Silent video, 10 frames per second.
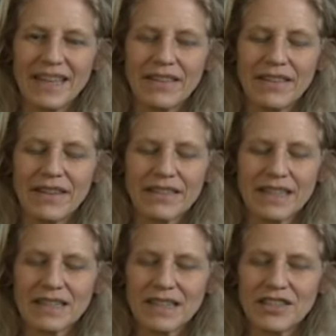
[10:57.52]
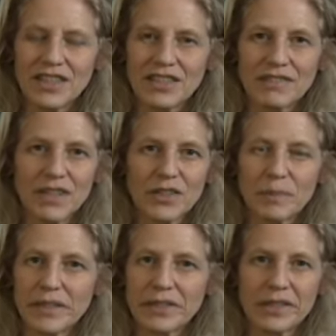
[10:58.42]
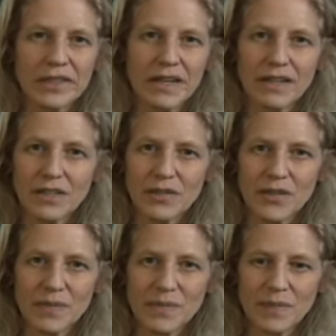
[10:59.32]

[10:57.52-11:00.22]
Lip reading: Their technology is far superior to ours,